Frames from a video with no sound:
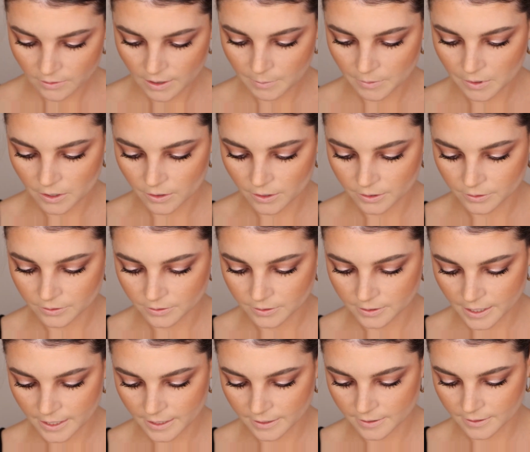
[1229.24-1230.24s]
I'm going to
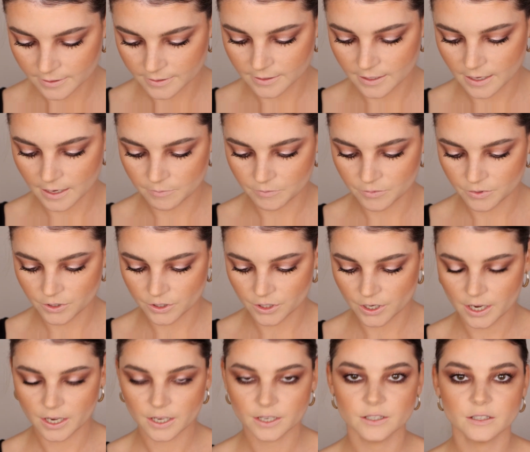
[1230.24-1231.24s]
take the same
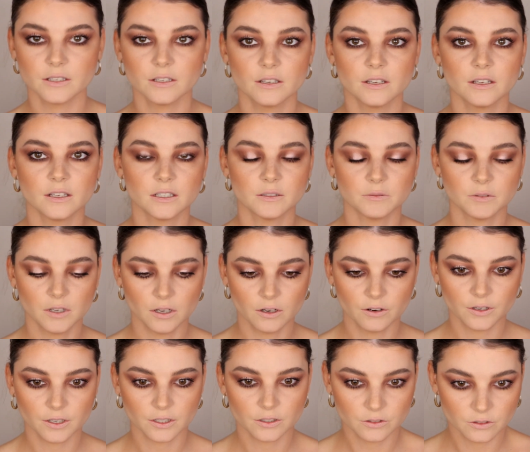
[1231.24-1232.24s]
shade and I'm
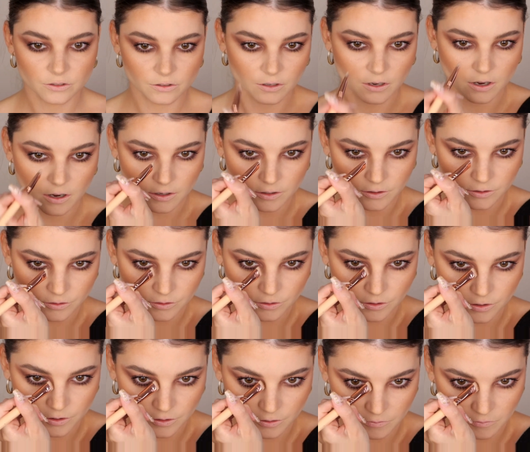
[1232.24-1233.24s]
going to
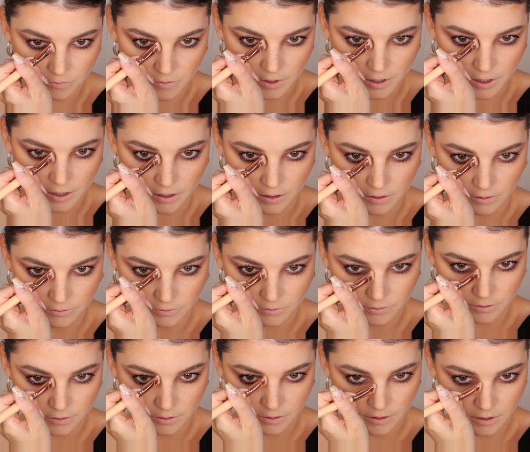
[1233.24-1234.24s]
contour my nose.
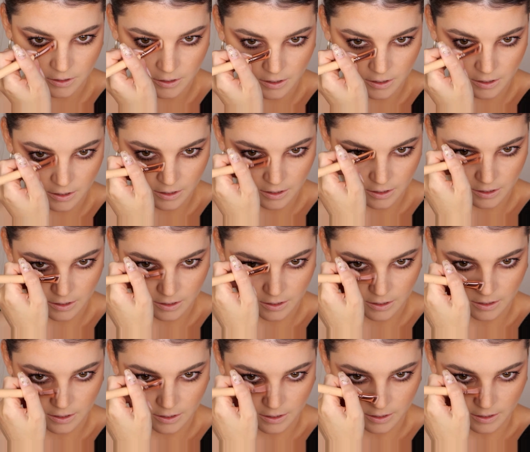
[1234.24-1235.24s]

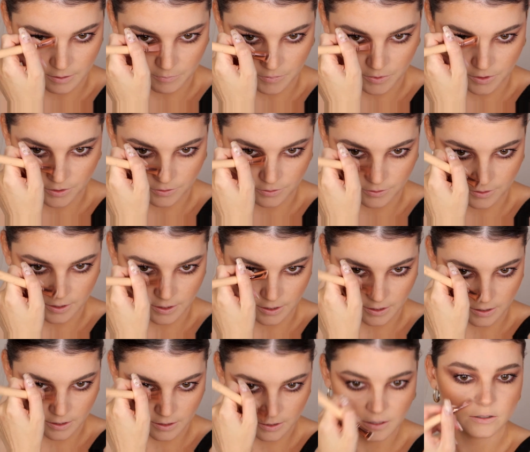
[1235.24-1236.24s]
And I'm
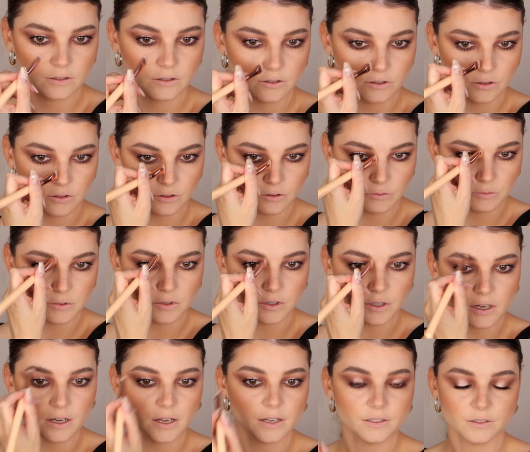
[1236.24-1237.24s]
using a super
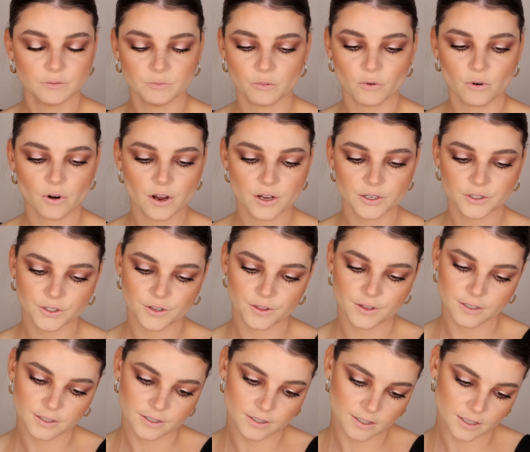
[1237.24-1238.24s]
nice brush.
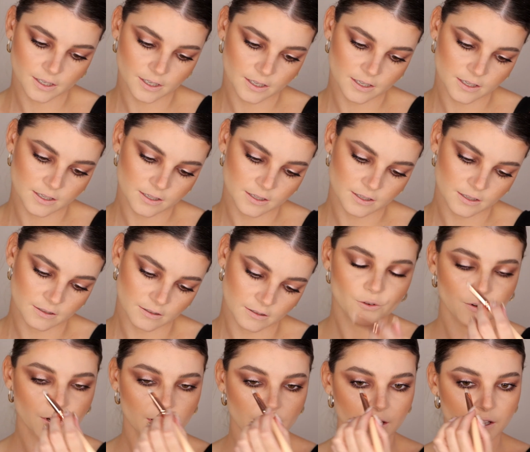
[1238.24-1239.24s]
This is a
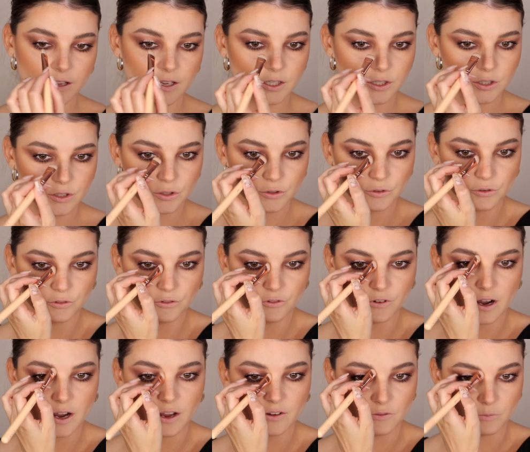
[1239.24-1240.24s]

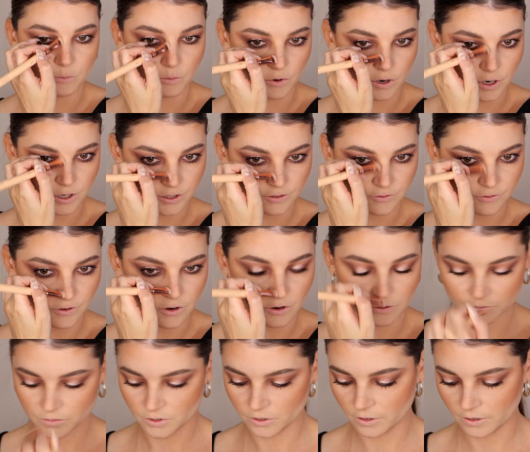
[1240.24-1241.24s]
325 brush
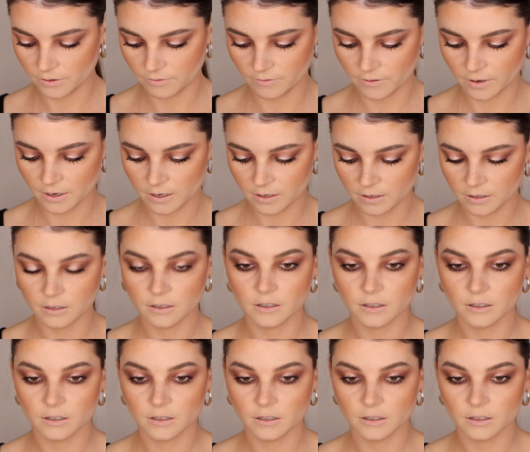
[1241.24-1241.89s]
from Zoeva.